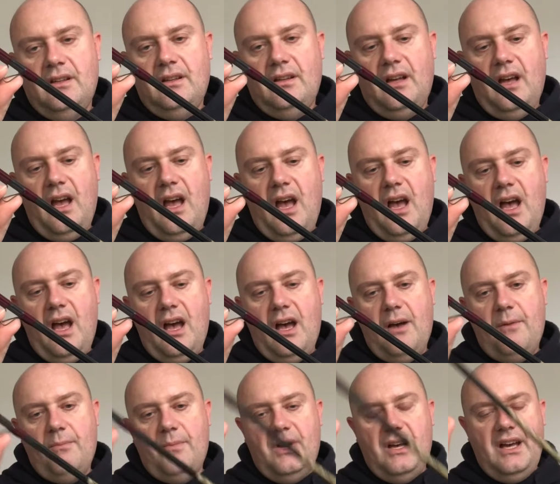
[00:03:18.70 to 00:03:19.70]

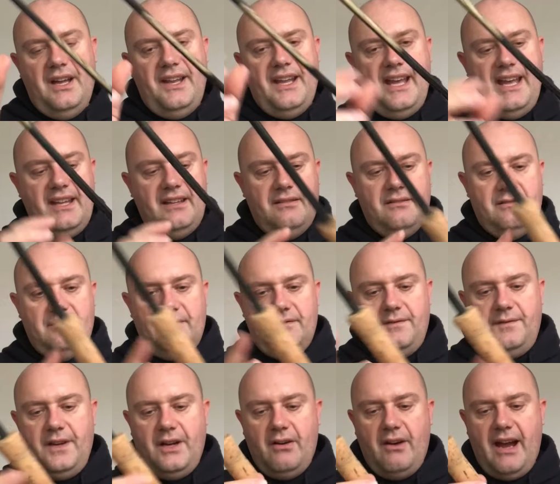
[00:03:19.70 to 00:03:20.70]
and then
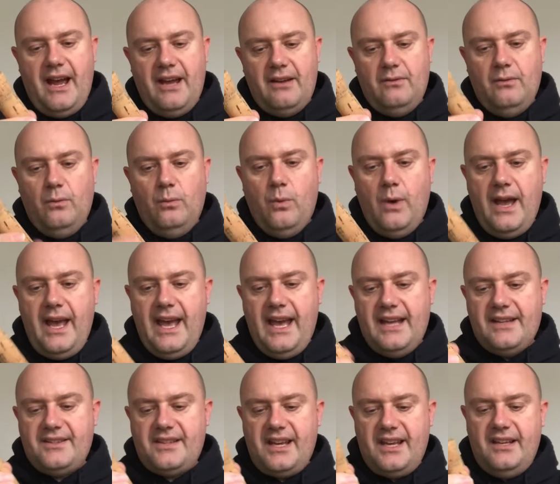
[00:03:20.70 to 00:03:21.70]
figure out where,
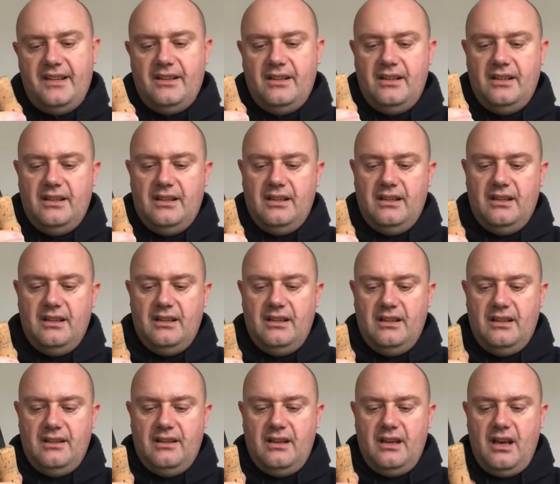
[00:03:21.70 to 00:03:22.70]
take
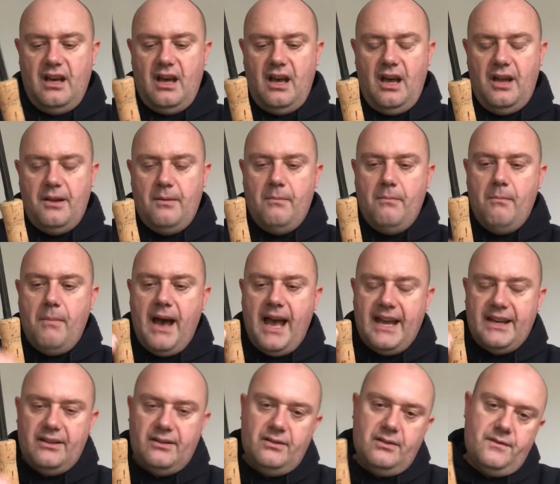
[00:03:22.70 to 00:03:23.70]
an
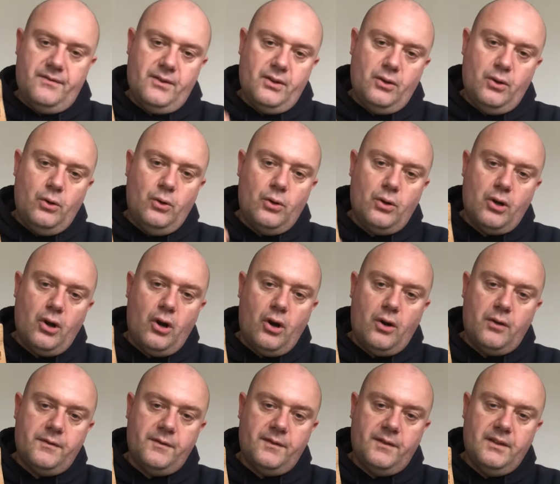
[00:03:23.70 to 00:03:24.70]
amount of the cork
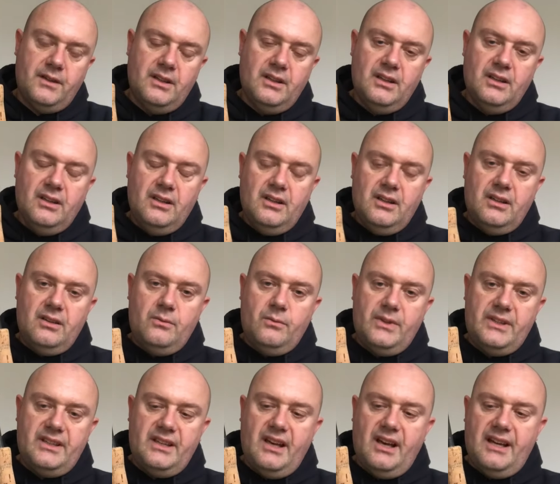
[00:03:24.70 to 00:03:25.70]
off,
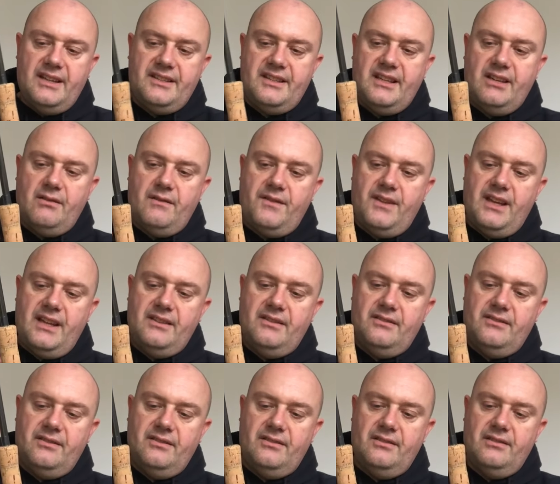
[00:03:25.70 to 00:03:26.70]
with the idea of then
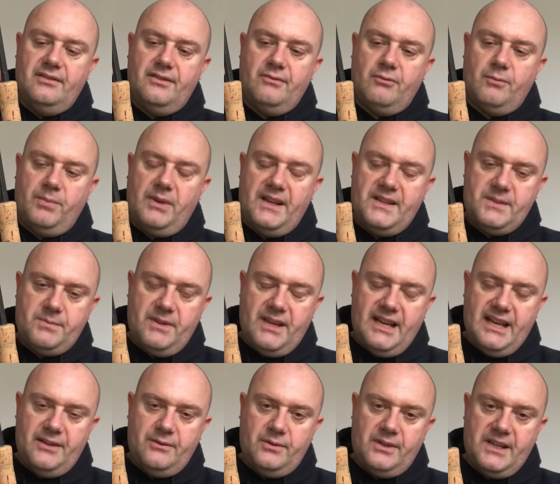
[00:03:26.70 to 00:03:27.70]
the replacement
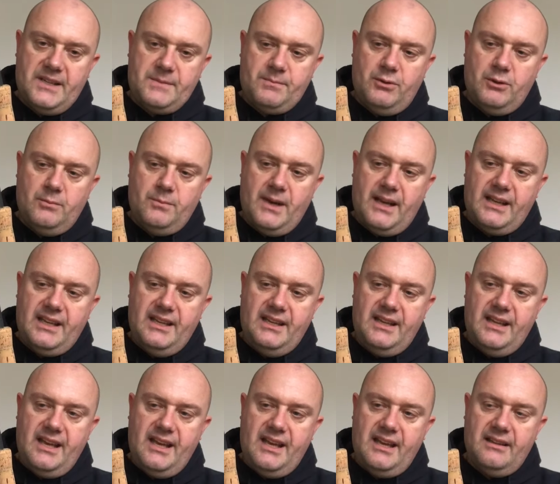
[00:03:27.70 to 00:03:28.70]
handle gets put back in
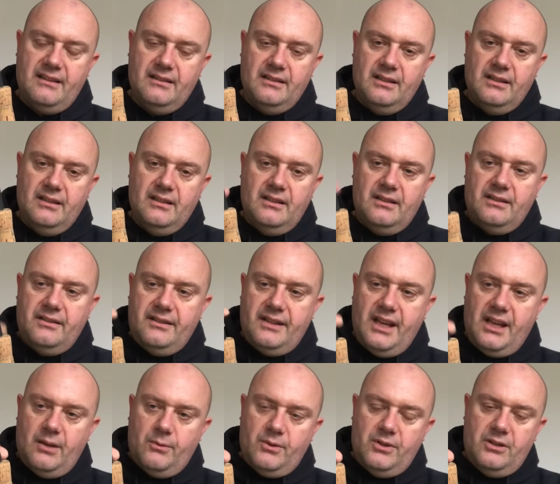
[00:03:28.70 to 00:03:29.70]
there.
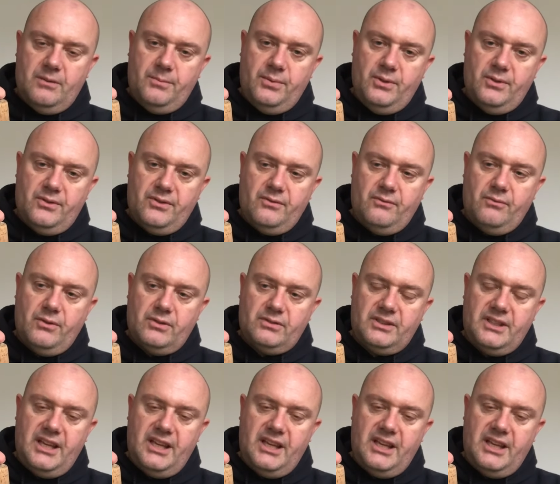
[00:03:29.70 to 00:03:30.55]
Then I'm going to put the hook